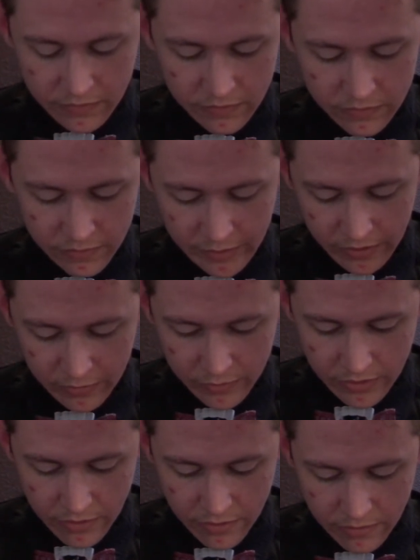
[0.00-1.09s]
to begin
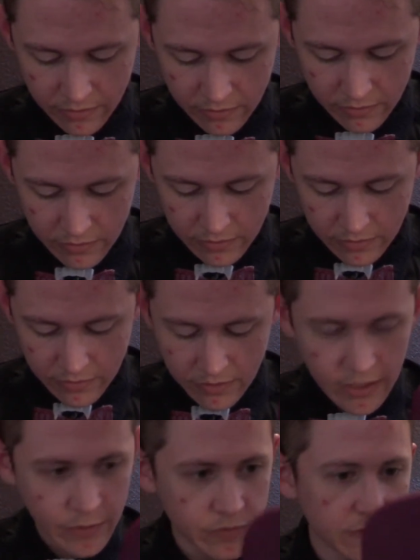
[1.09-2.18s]
with.
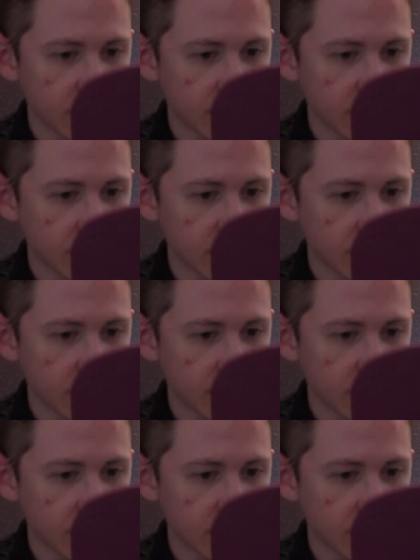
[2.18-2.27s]
I will say this